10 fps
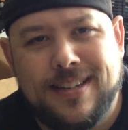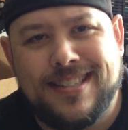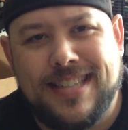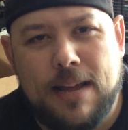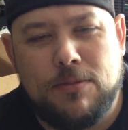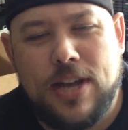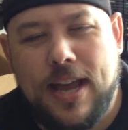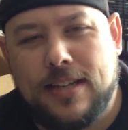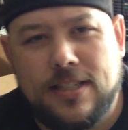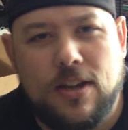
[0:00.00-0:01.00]
Sam
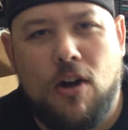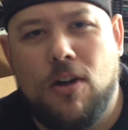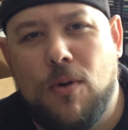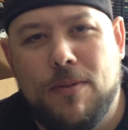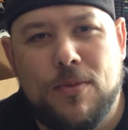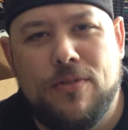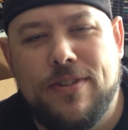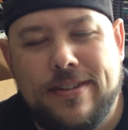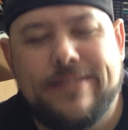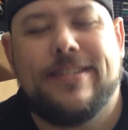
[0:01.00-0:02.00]
Jackson, all in one
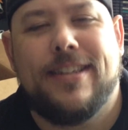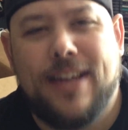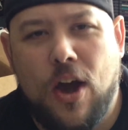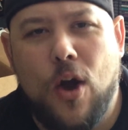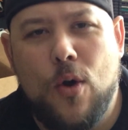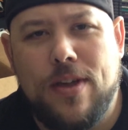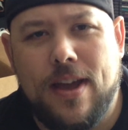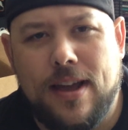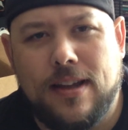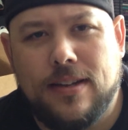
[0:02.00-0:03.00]
movie. Oh yeah.